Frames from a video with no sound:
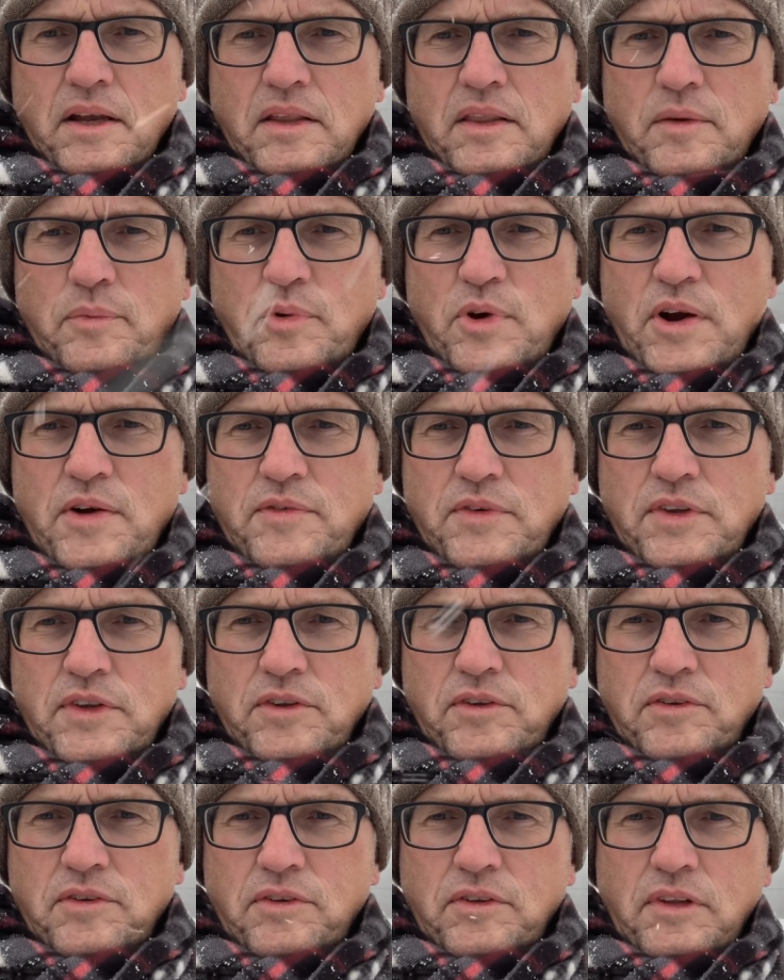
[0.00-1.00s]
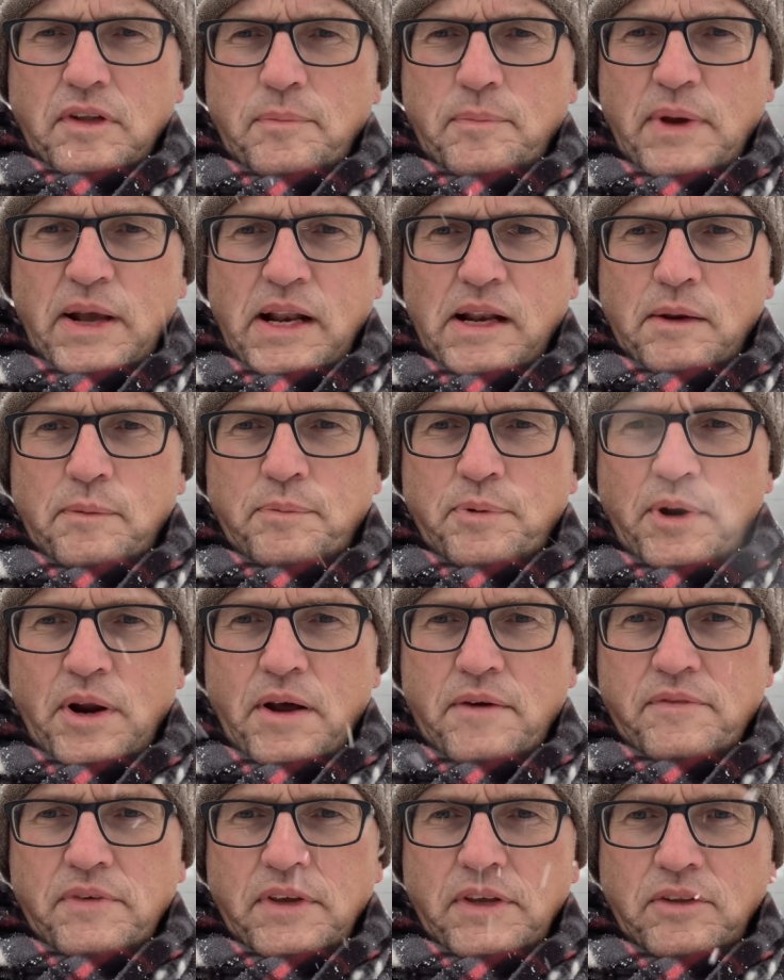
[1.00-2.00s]
the province, La Belle
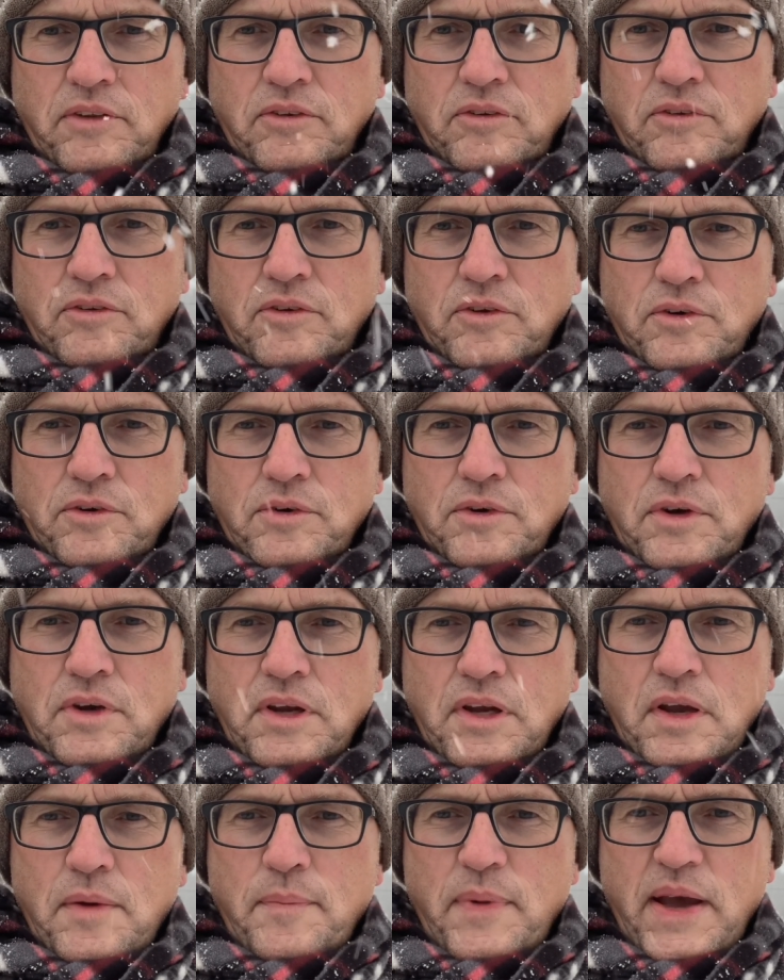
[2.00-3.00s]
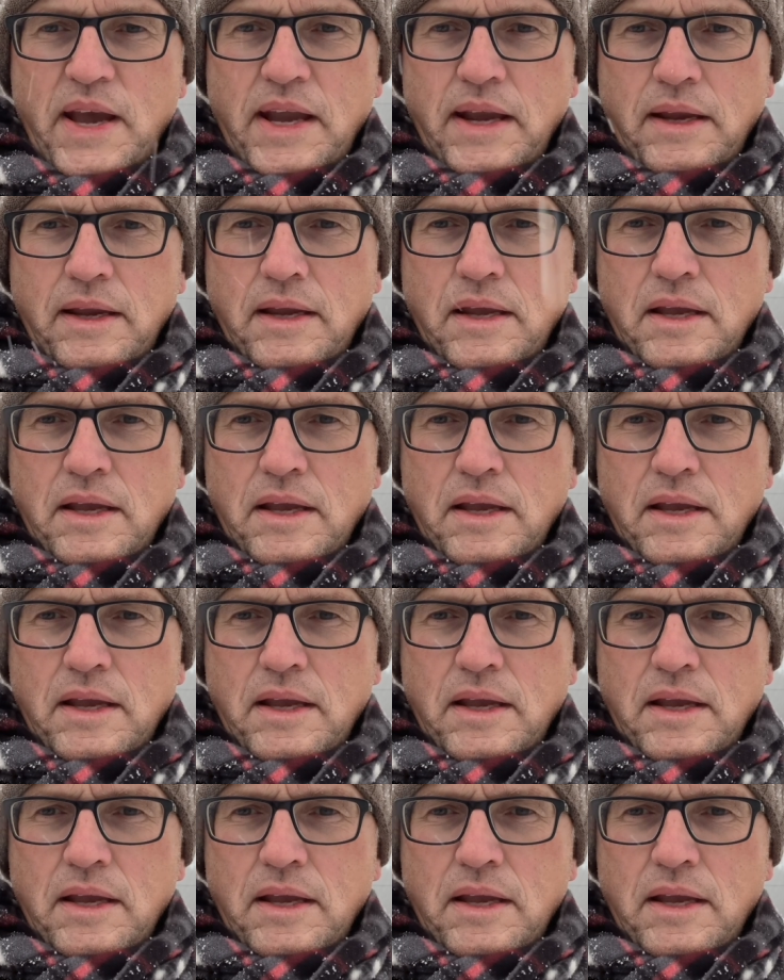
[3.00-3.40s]
Province du Quebec,